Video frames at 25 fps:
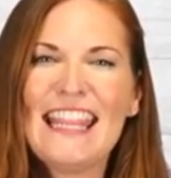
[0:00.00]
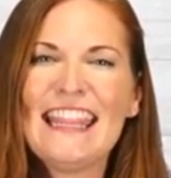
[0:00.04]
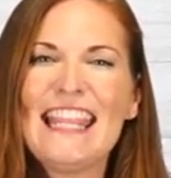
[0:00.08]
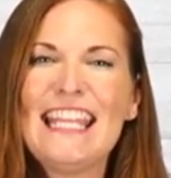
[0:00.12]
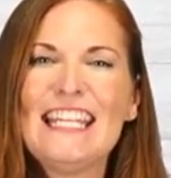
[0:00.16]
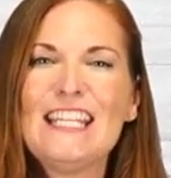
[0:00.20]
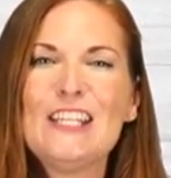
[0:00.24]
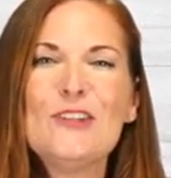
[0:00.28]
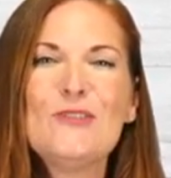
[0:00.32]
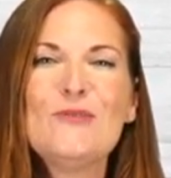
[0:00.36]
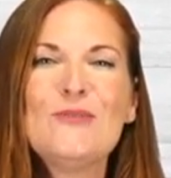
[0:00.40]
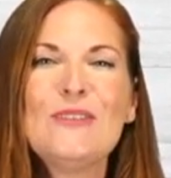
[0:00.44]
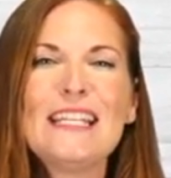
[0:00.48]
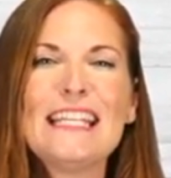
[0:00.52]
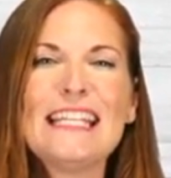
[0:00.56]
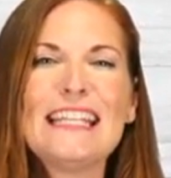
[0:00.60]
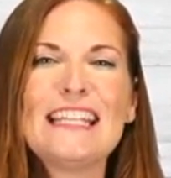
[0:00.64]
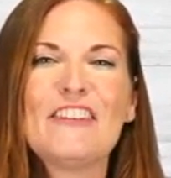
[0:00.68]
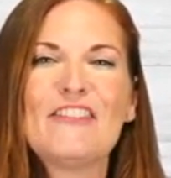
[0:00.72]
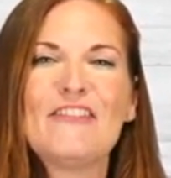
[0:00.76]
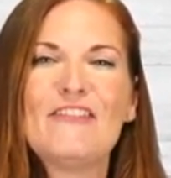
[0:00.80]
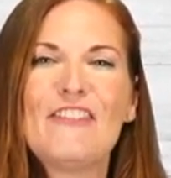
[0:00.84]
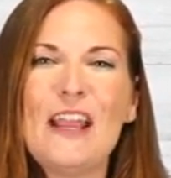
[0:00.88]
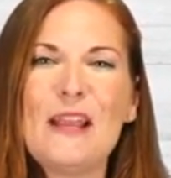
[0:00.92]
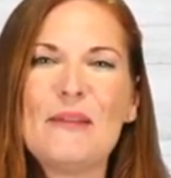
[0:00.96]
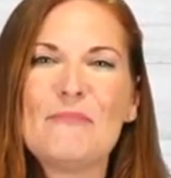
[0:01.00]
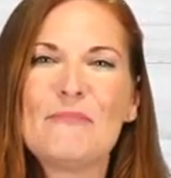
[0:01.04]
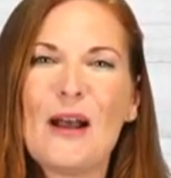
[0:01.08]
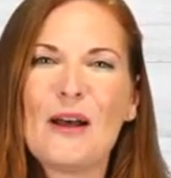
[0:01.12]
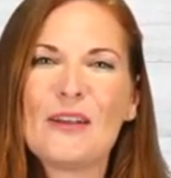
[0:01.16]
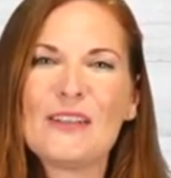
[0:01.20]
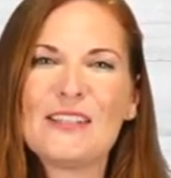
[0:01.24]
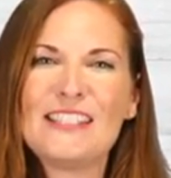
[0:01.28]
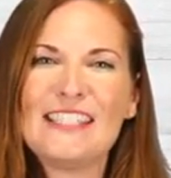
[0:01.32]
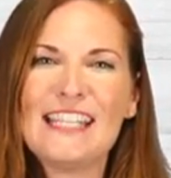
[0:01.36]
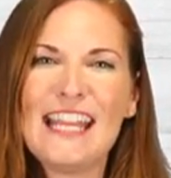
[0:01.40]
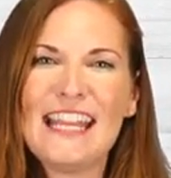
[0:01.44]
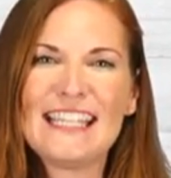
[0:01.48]
then you need the
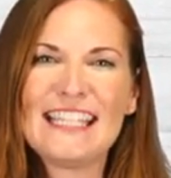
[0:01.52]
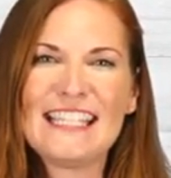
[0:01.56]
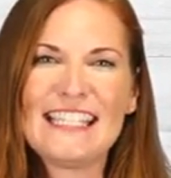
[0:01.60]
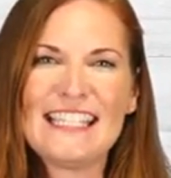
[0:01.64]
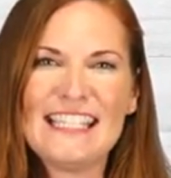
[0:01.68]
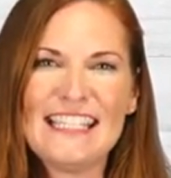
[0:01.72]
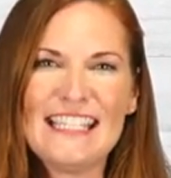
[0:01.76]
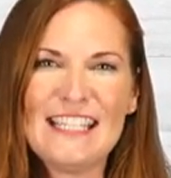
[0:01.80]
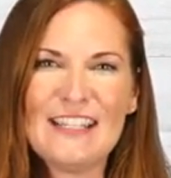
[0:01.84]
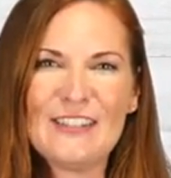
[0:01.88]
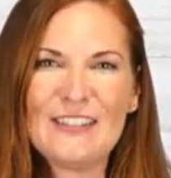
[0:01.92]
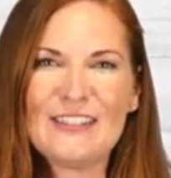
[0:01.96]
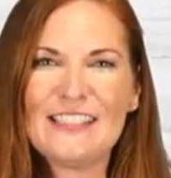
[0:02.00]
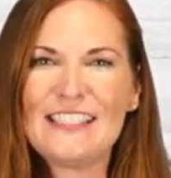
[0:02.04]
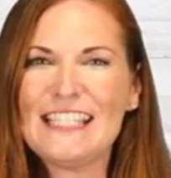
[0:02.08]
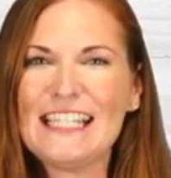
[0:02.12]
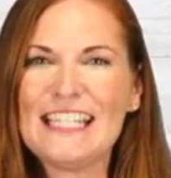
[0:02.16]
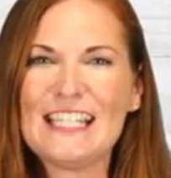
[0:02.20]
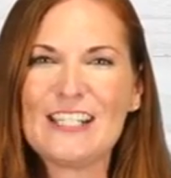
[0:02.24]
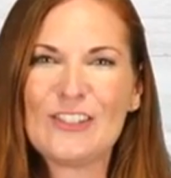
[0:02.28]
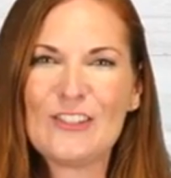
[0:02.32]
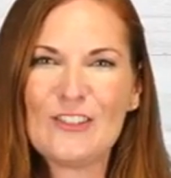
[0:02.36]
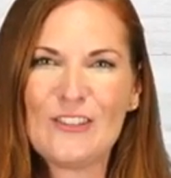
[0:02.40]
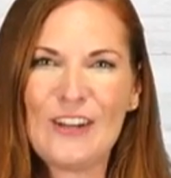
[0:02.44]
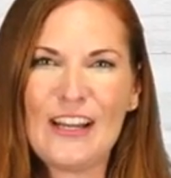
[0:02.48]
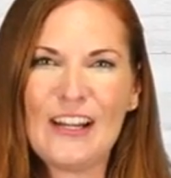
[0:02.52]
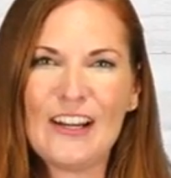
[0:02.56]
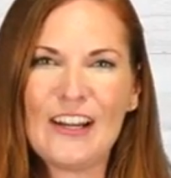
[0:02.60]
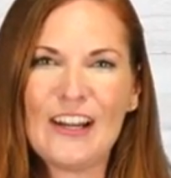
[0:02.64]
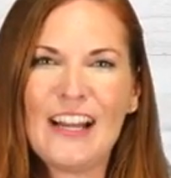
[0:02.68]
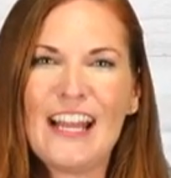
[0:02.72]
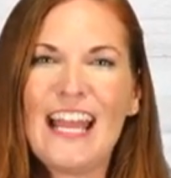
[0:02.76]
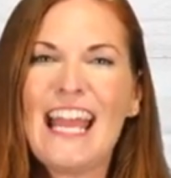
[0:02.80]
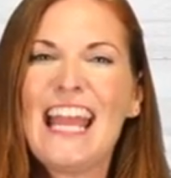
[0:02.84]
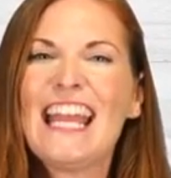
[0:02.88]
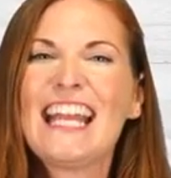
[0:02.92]
Fengbao Stainless Steel Sink Strainer.